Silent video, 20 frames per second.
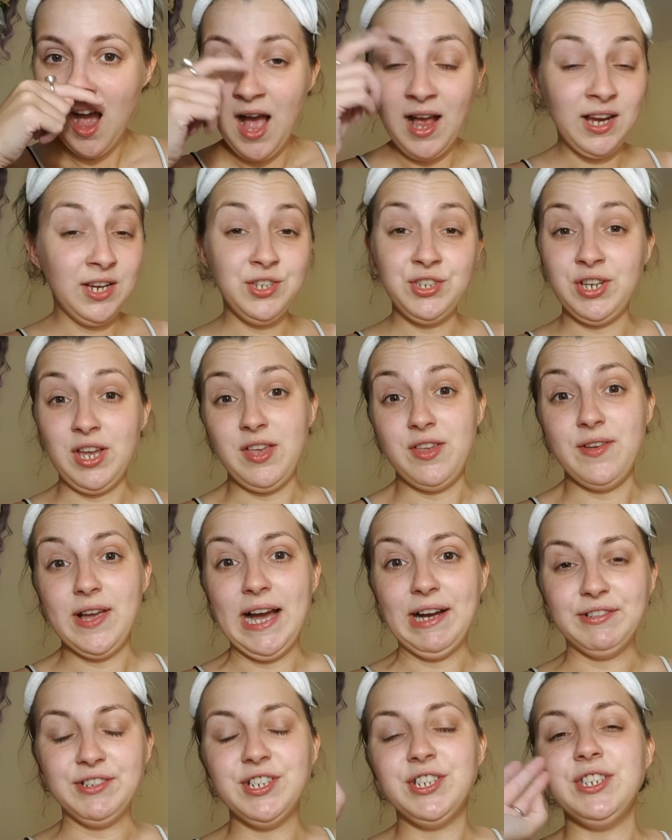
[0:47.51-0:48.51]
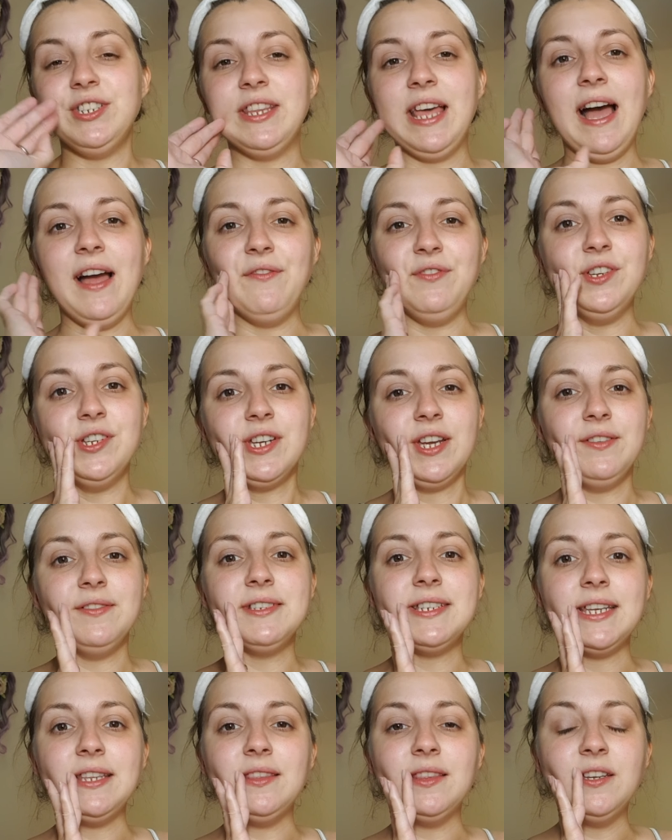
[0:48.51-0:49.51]
can show you how to do that if you don't
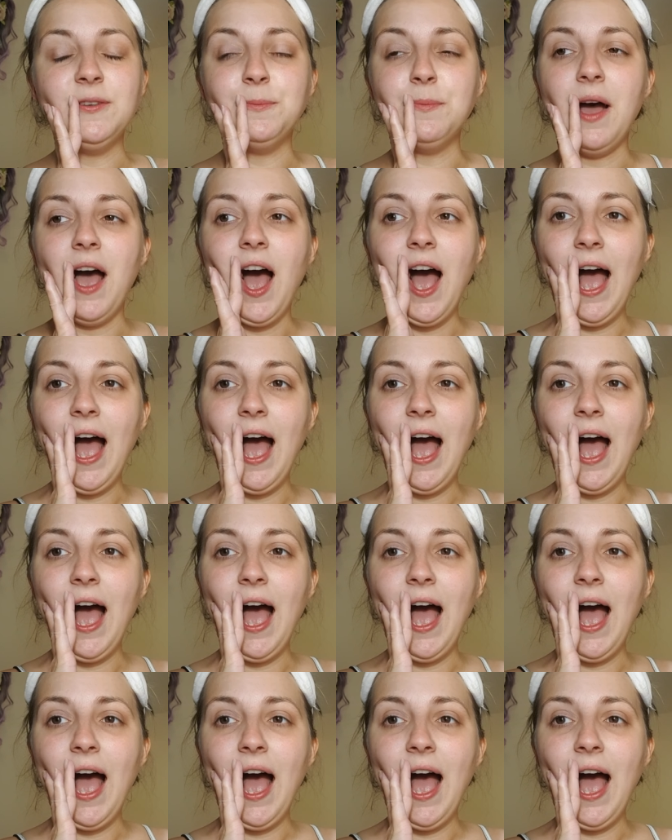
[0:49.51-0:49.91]
tint them.